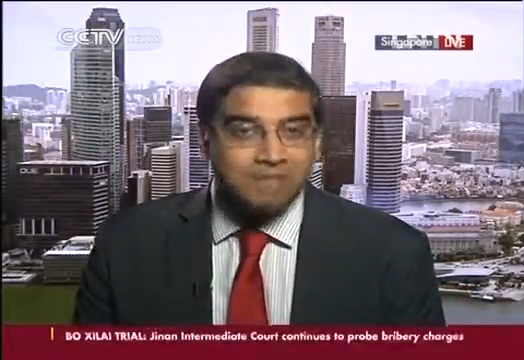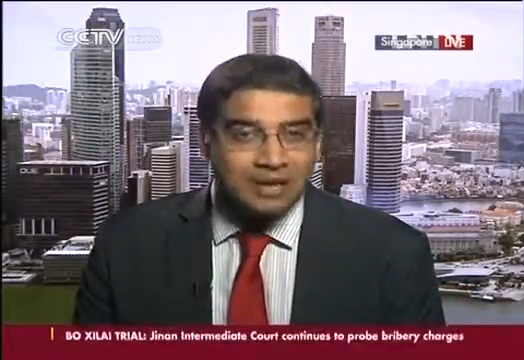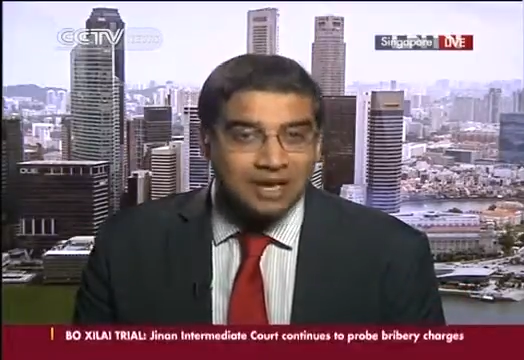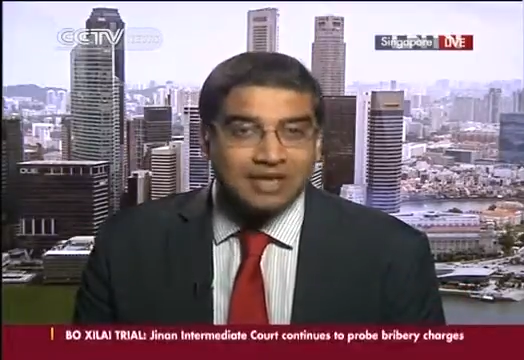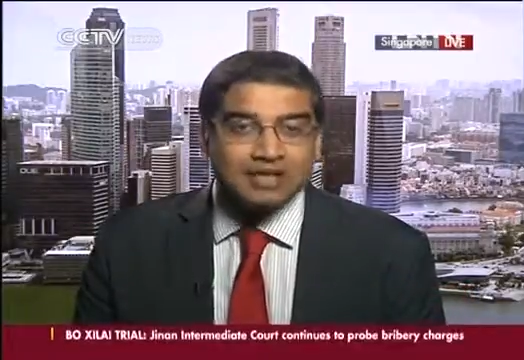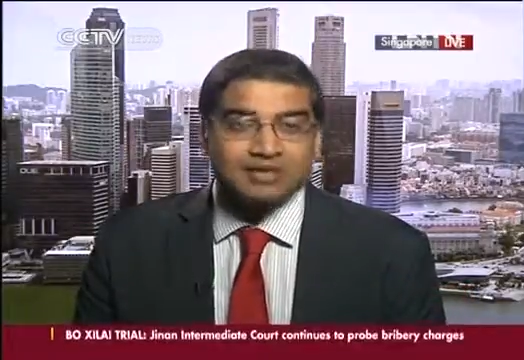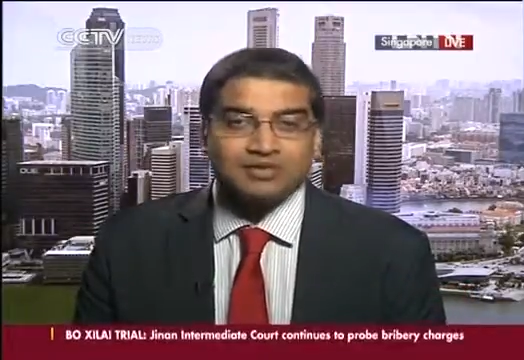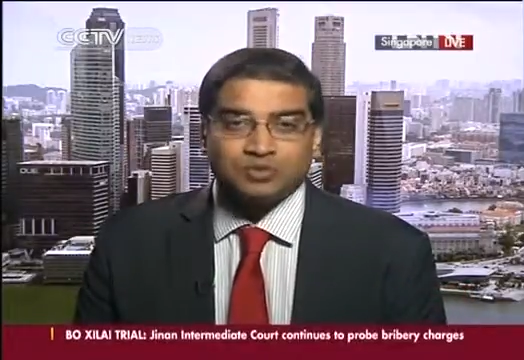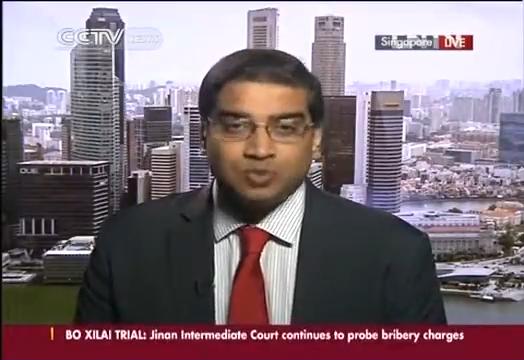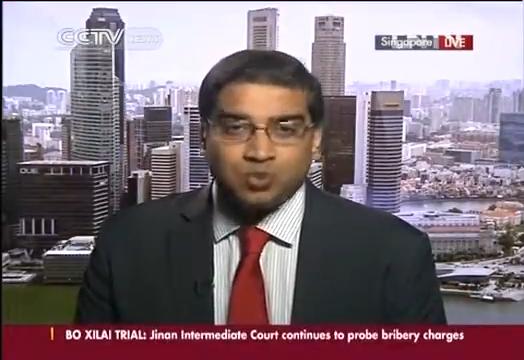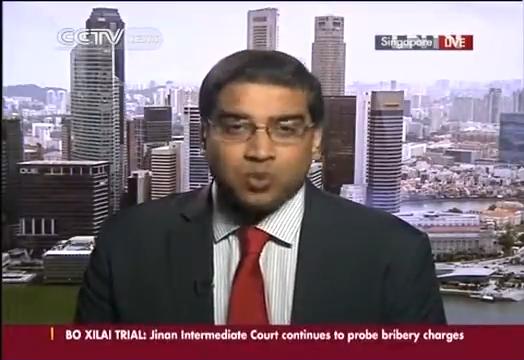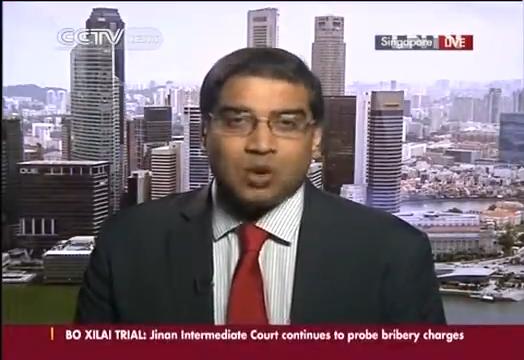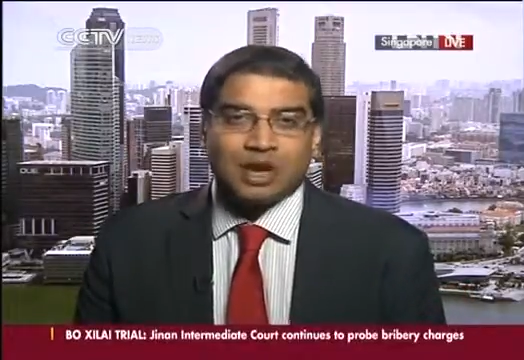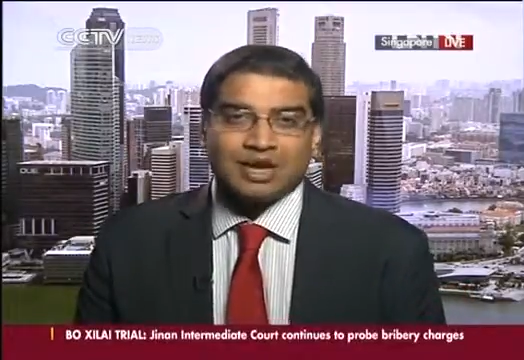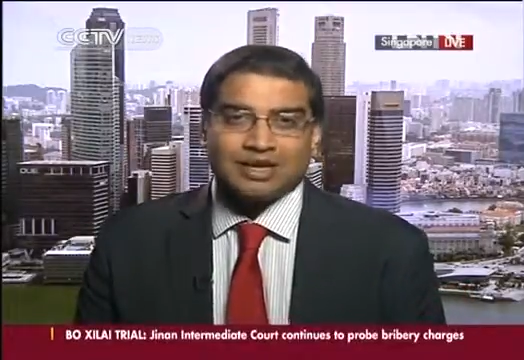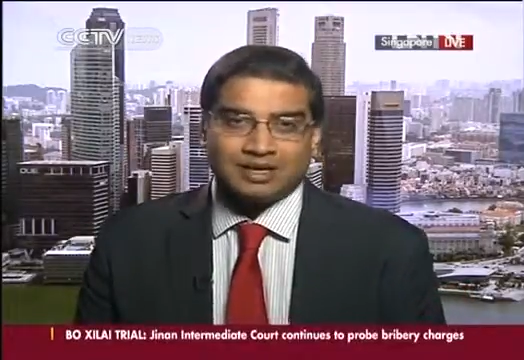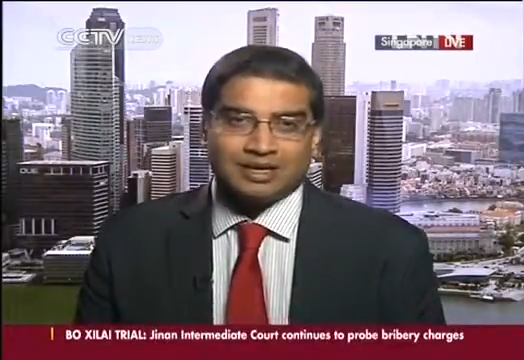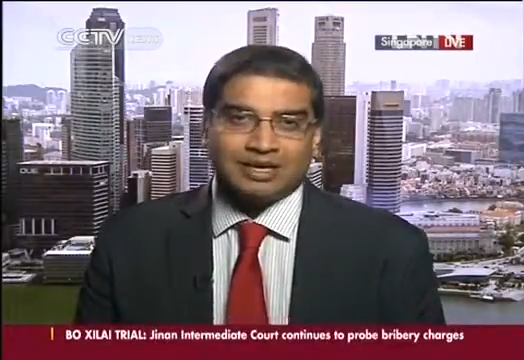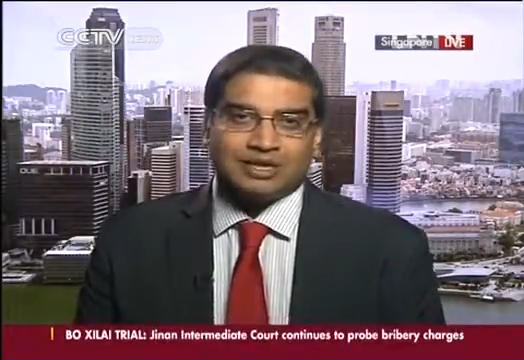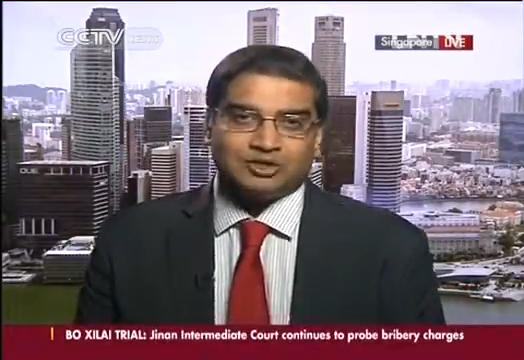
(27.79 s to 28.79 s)
biggest
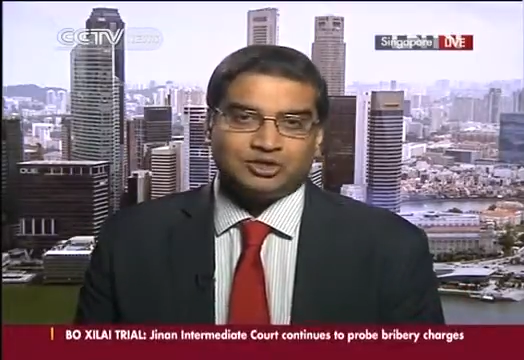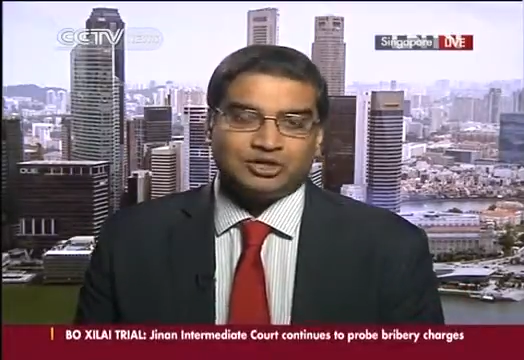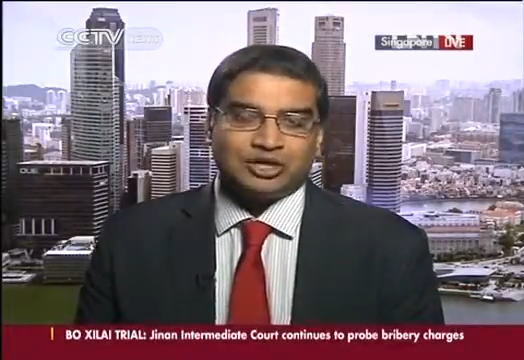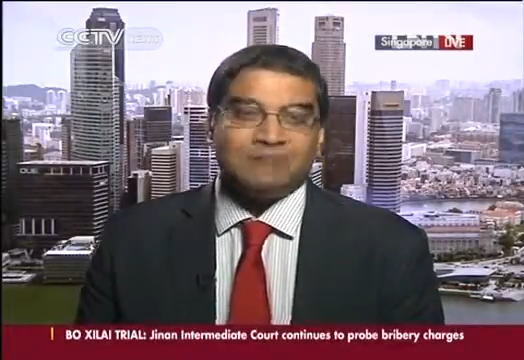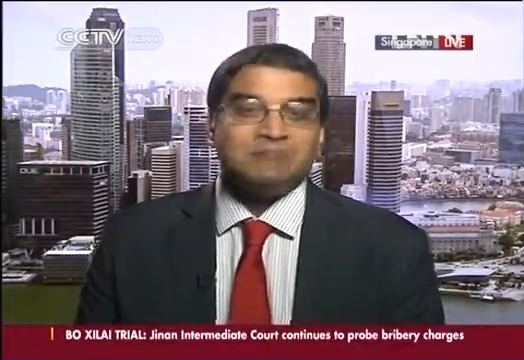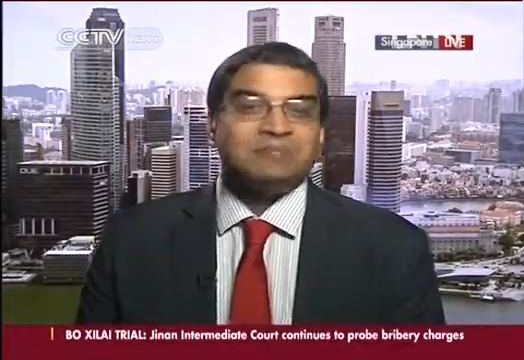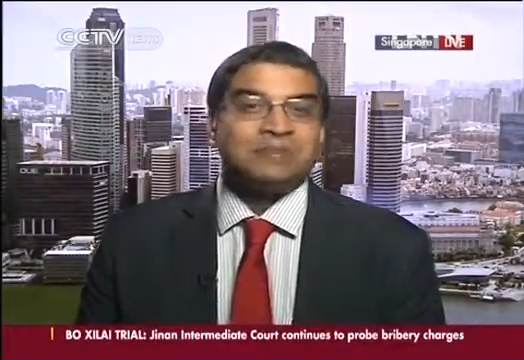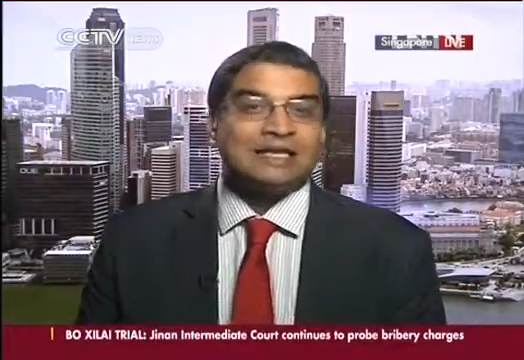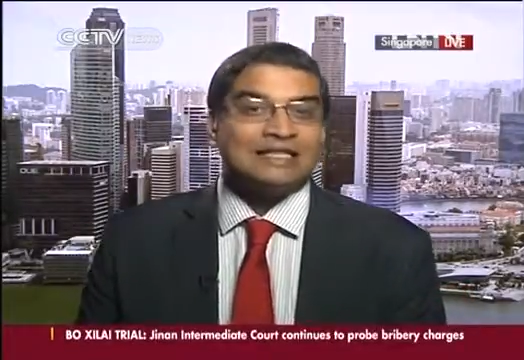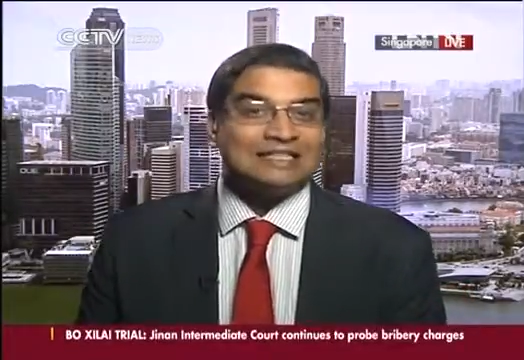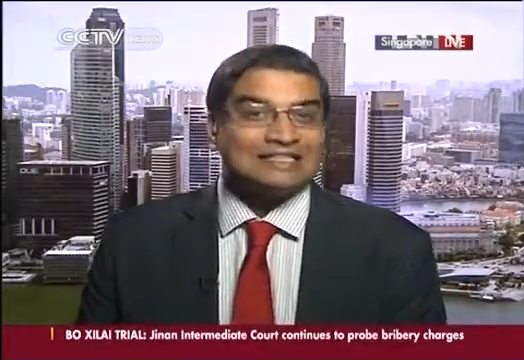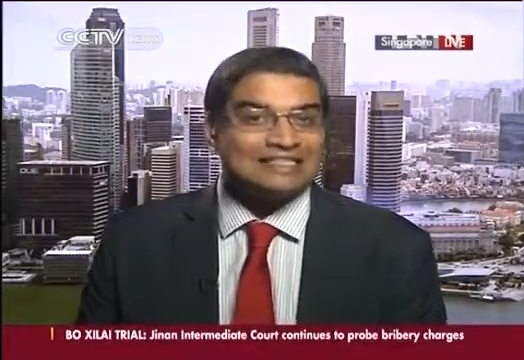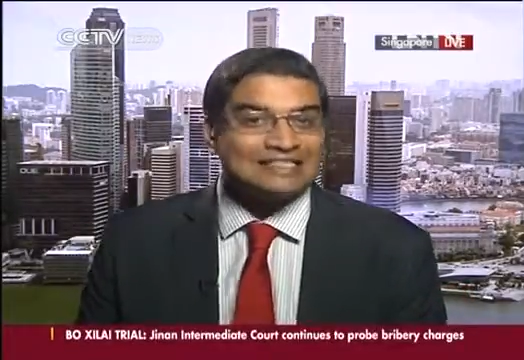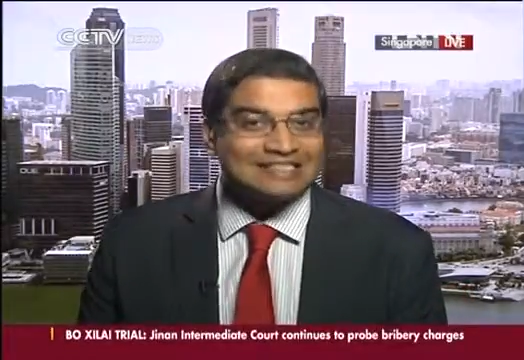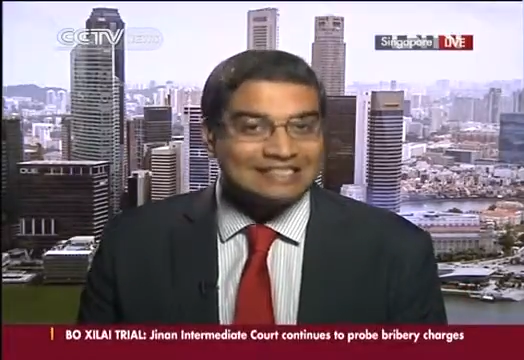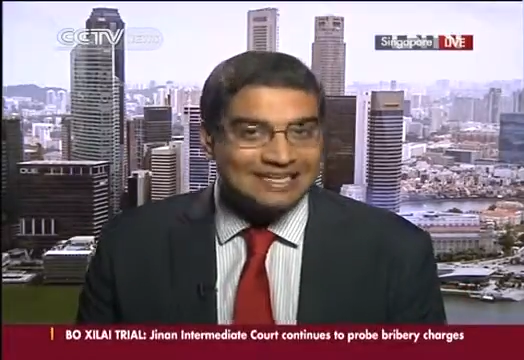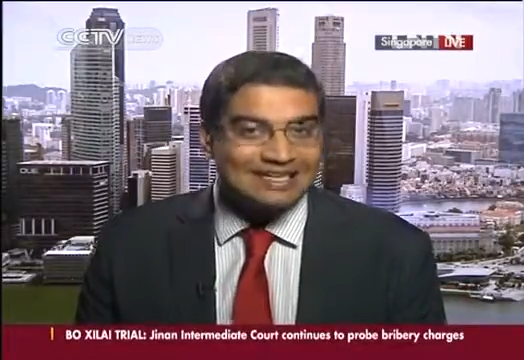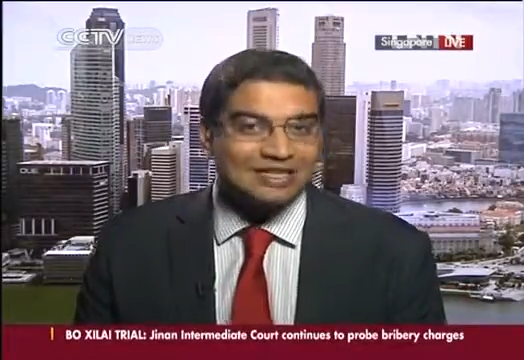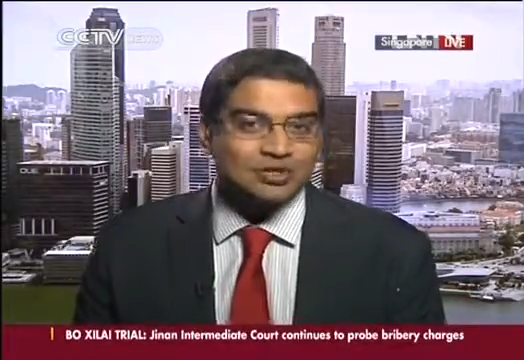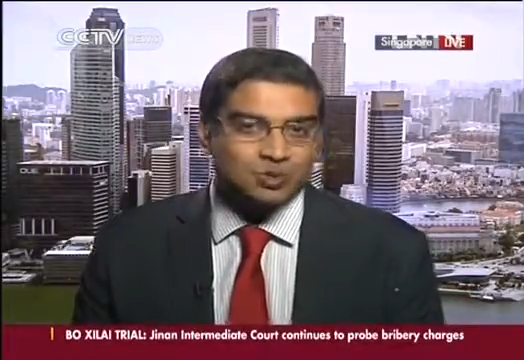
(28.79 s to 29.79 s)
one-day jump in
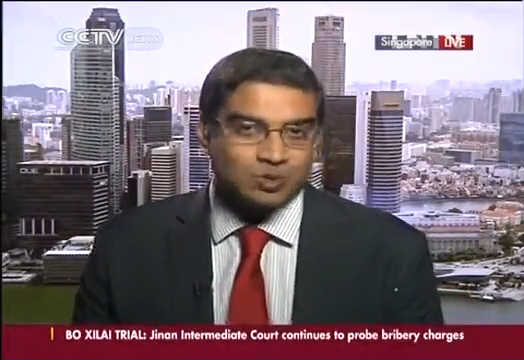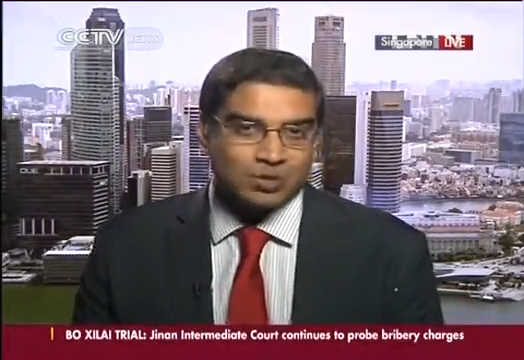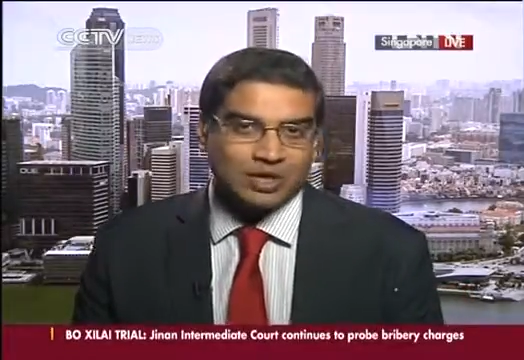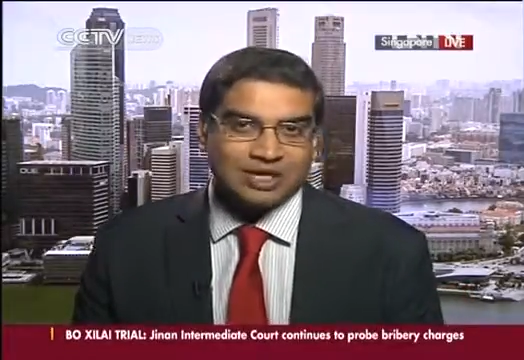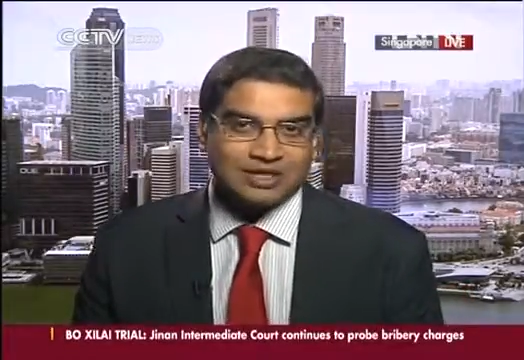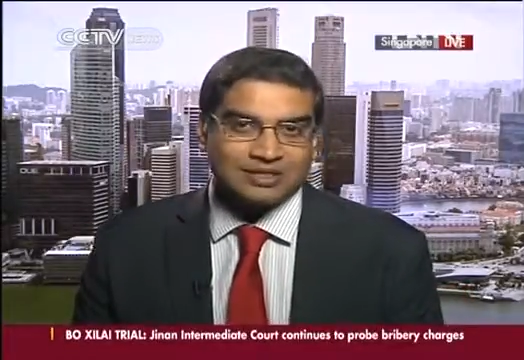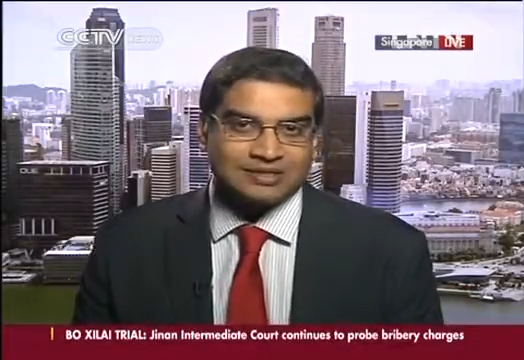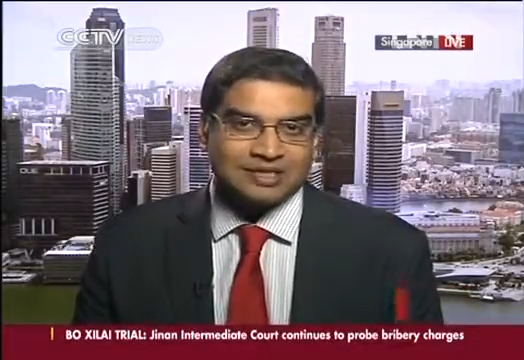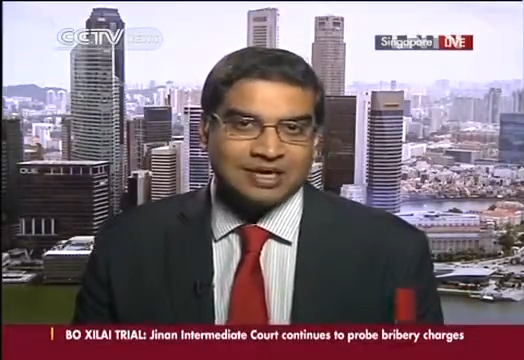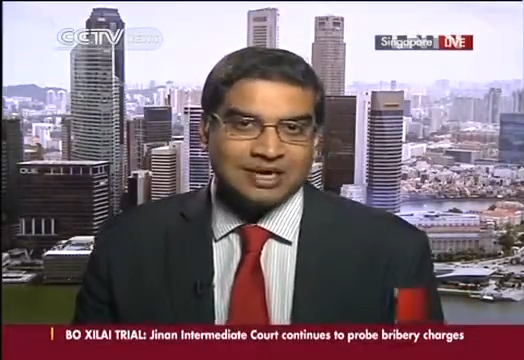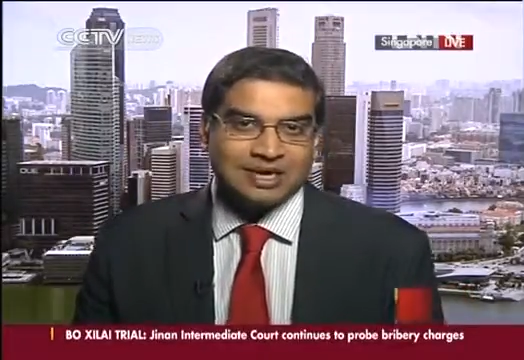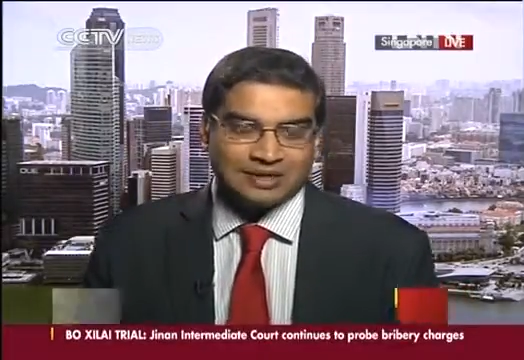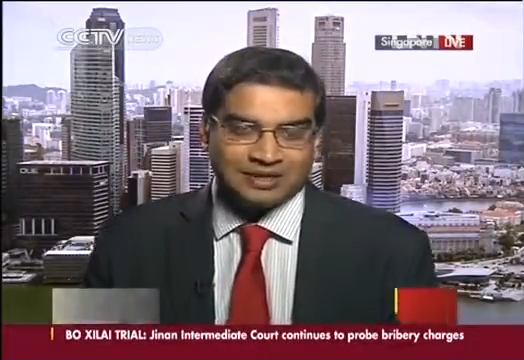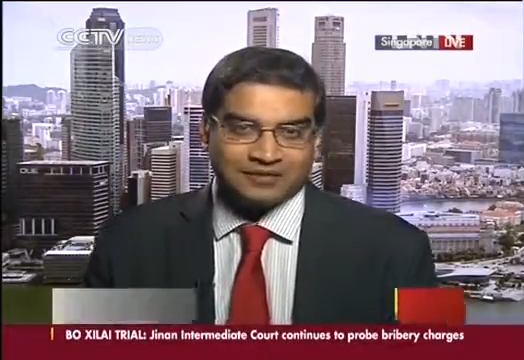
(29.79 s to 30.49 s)
6 weeks,